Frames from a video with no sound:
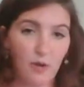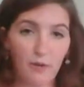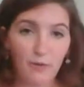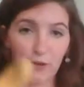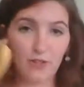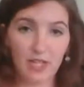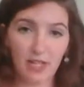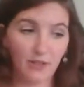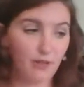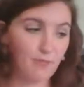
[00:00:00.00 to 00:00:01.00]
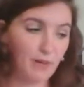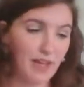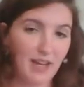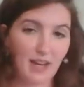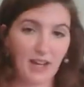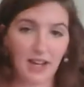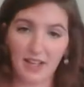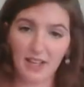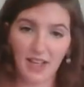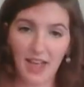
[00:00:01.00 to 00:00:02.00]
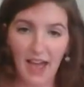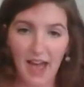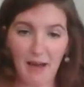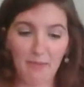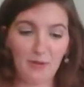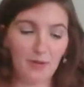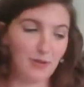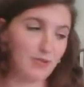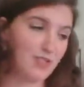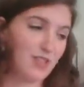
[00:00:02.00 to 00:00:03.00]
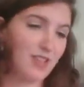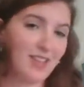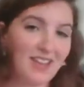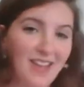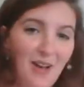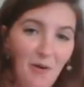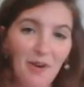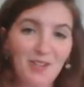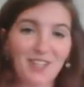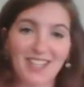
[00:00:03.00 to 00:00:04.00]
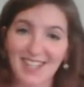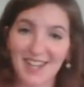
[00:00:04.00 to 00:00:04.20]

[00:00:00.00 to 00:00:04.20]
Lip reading: your fruits include banana, apples, oranges.